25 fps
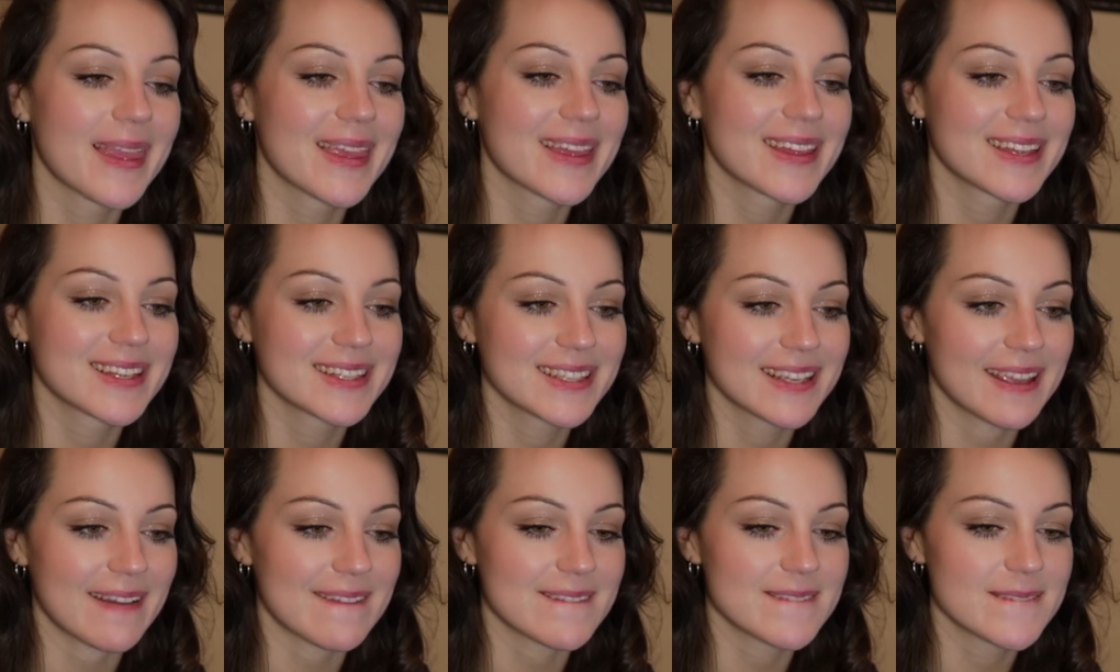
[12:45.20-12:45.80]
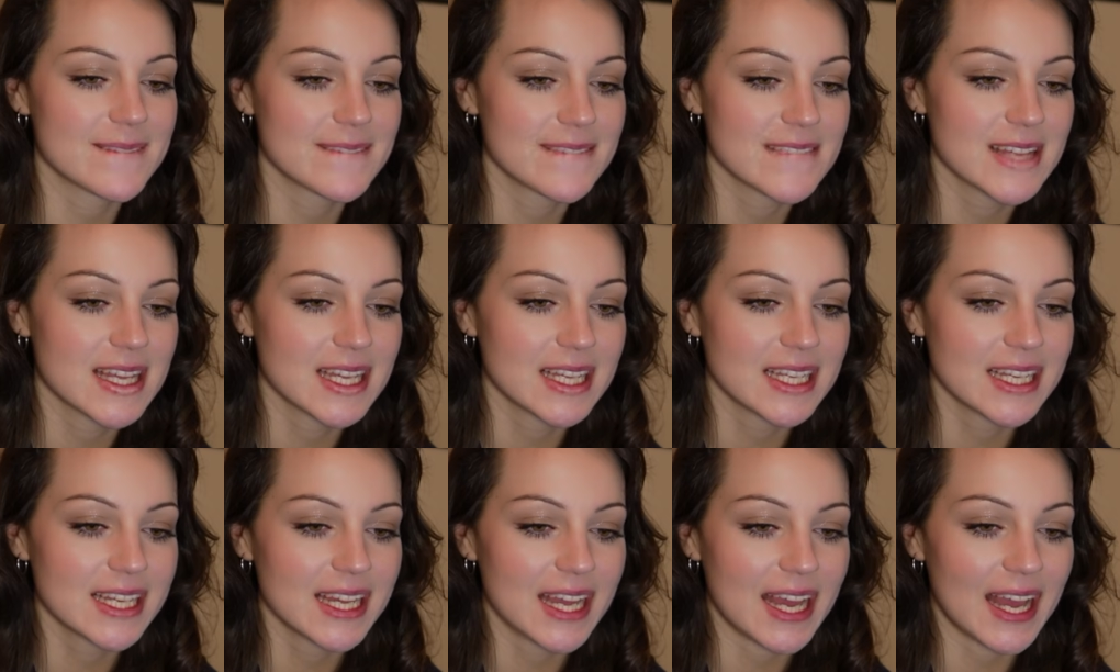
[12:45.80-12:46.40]

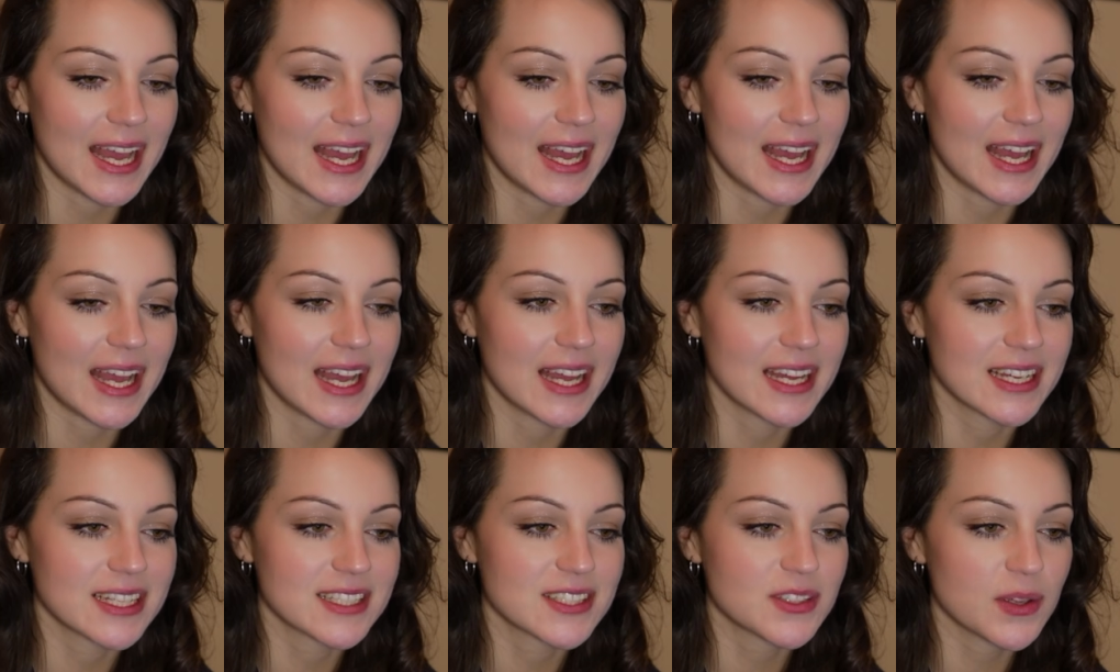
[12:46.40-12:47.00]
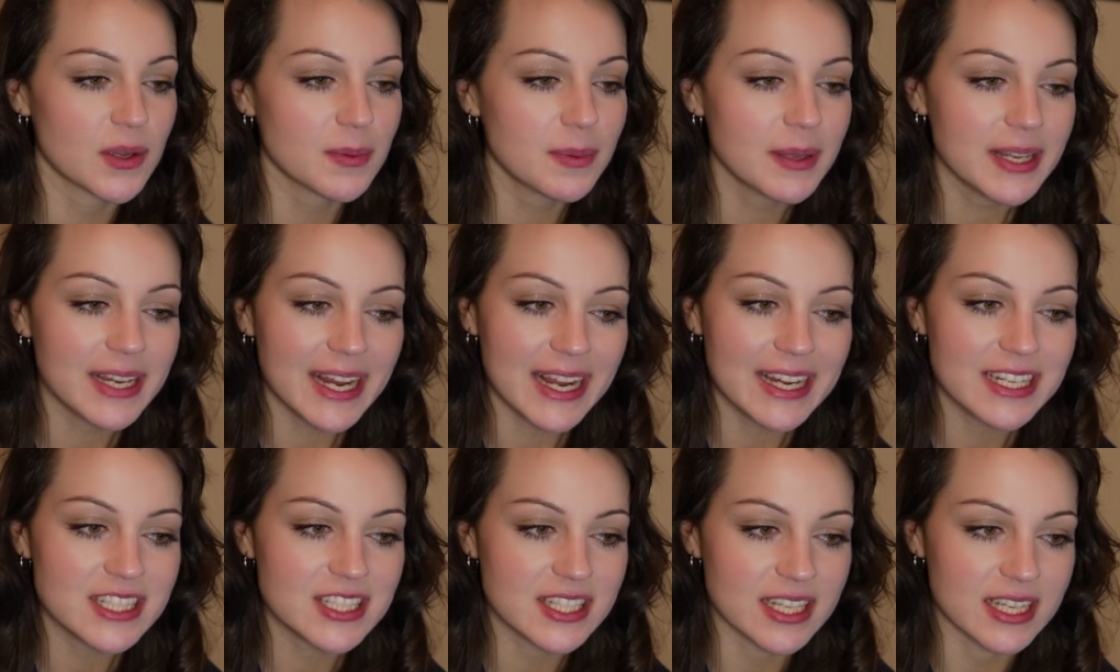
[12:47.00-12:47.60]
Yeah. So I played
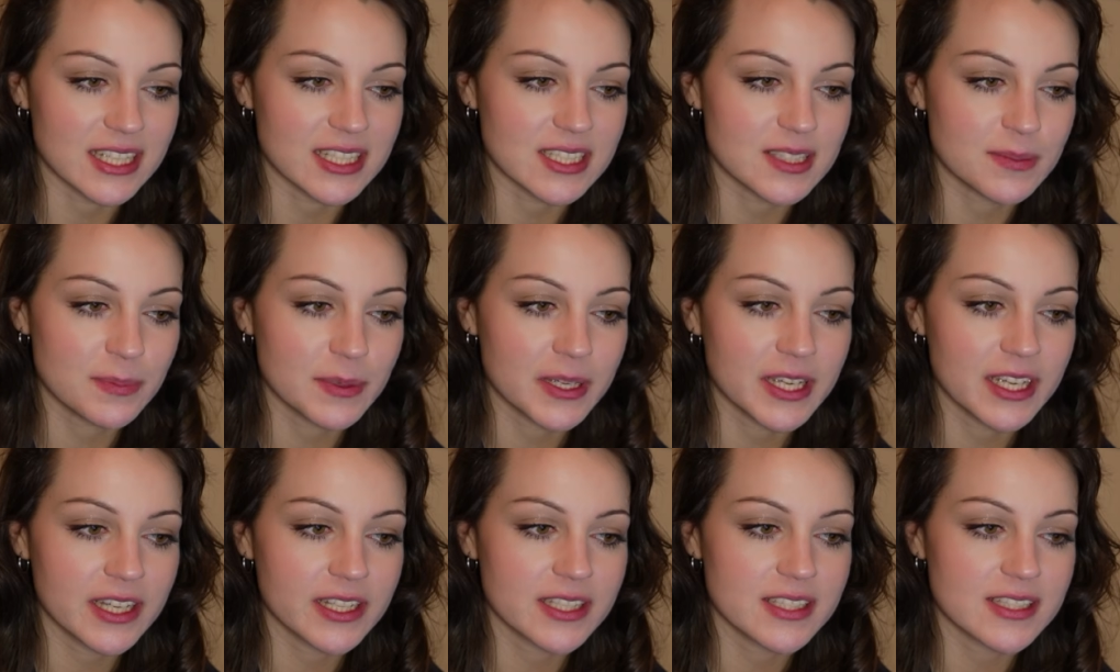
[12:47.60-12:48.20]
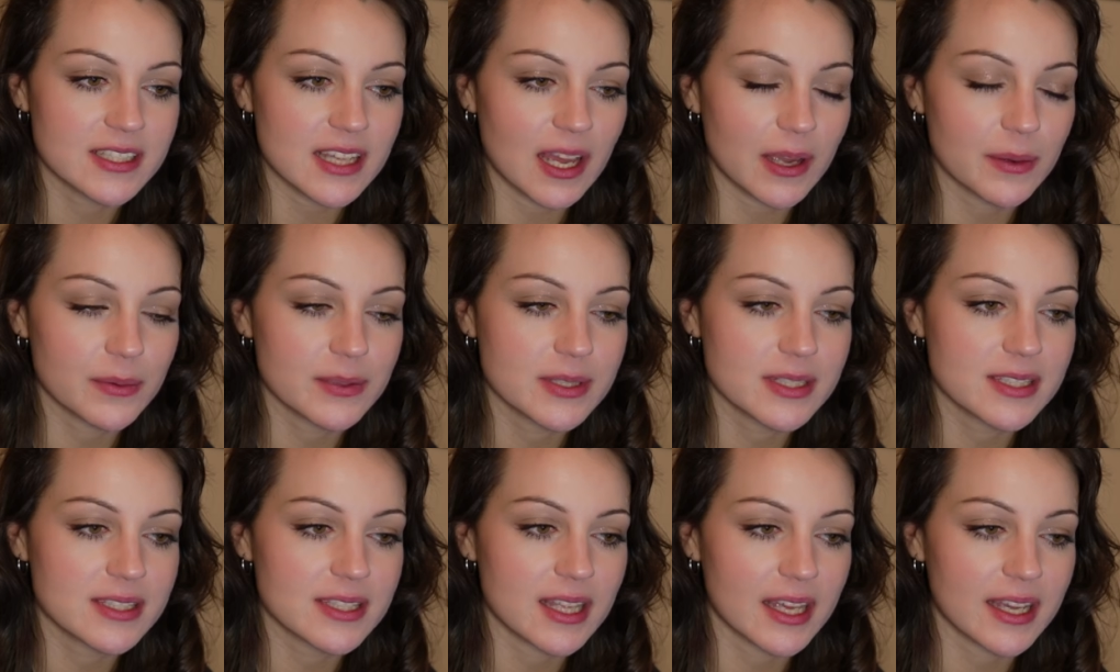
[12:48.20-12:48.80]
h6, because I
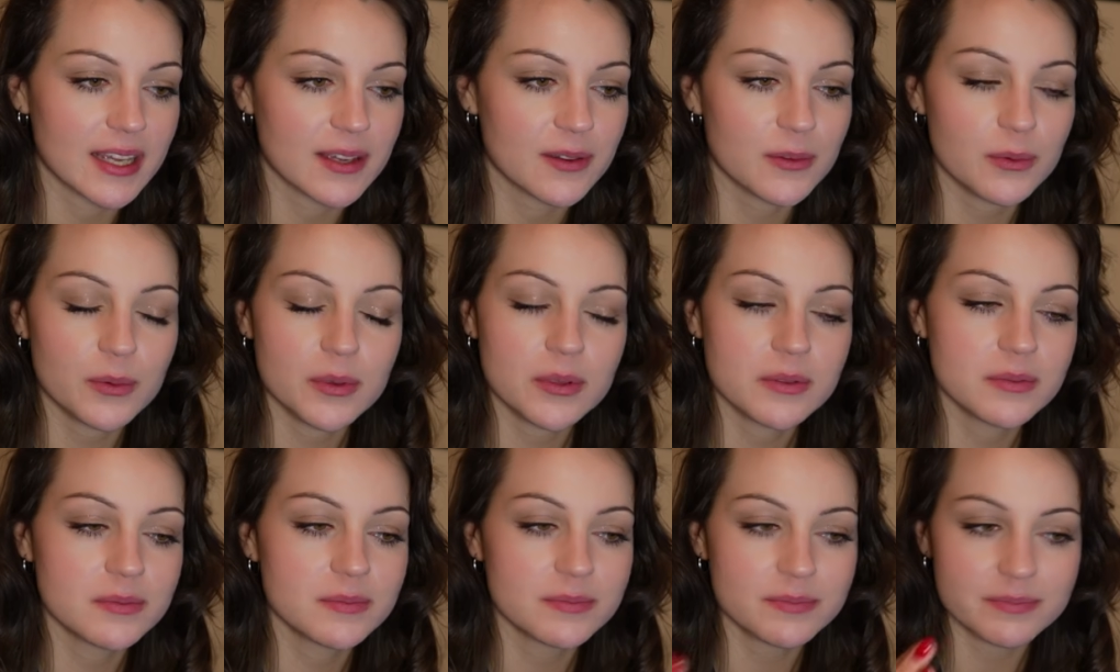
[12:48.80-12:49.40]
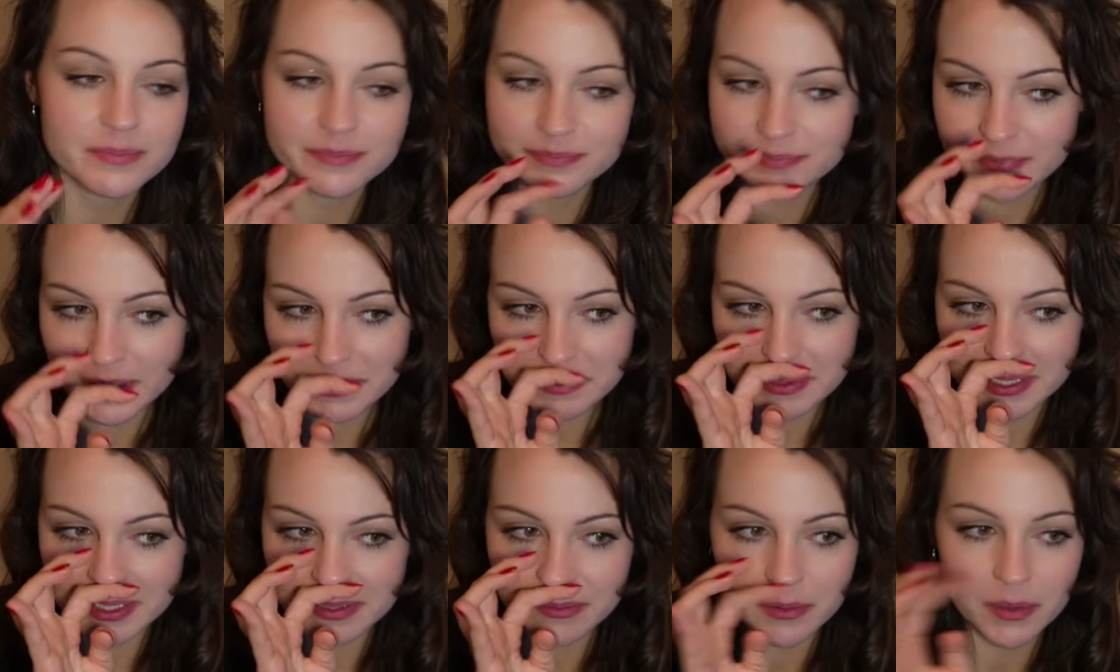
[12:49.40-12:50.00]
was like, well, maybe
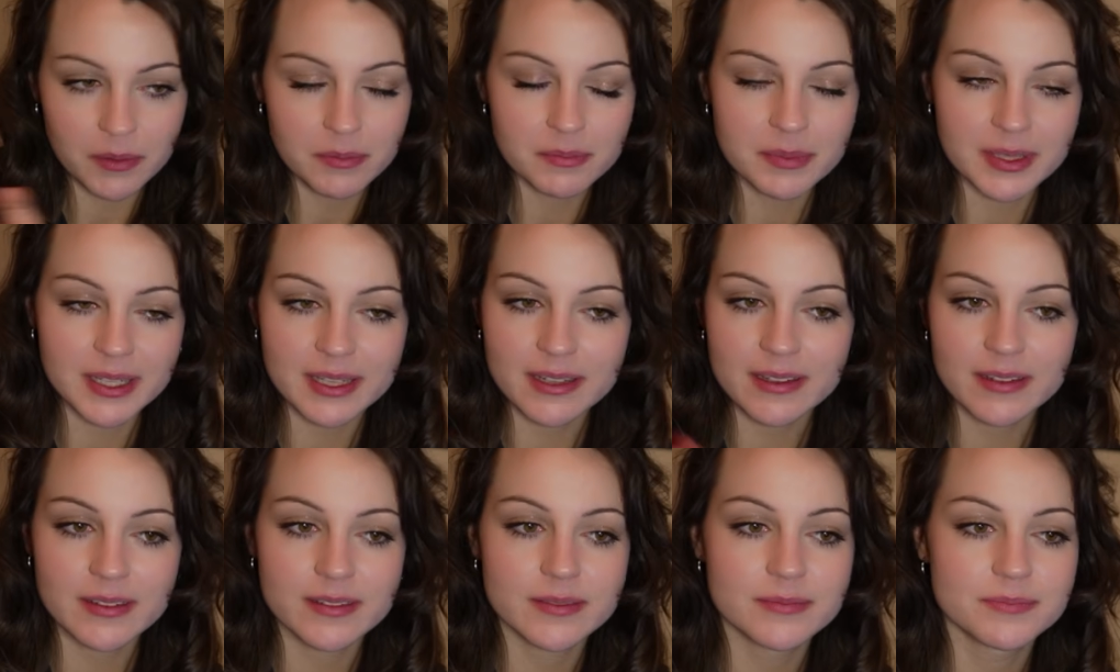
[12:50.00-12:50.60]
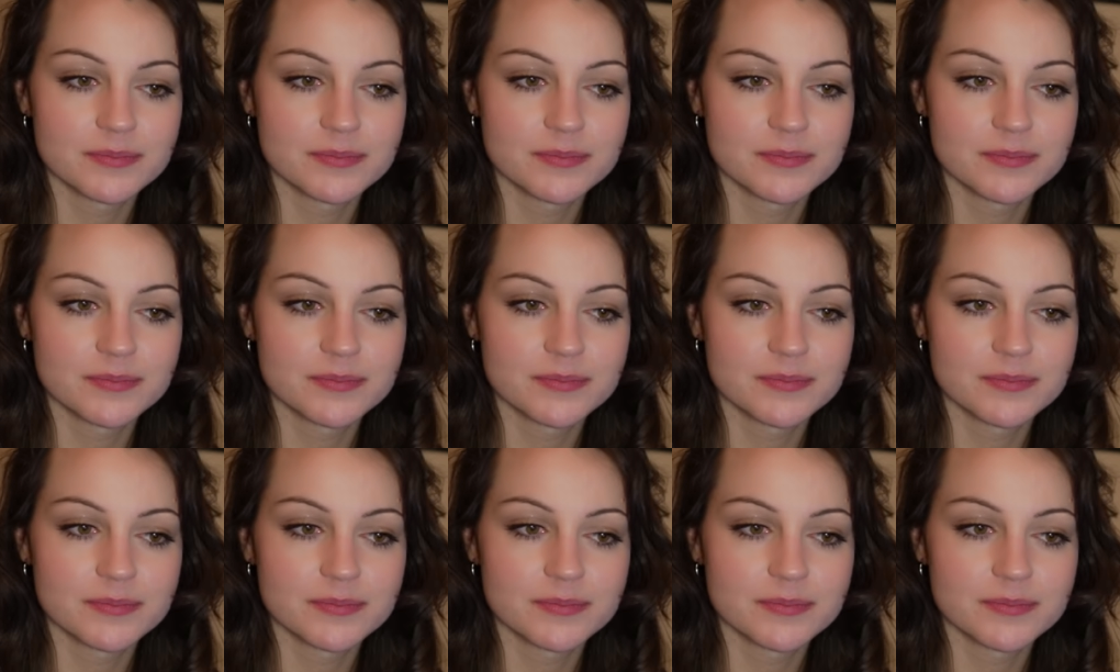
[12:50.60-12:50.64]
it won't be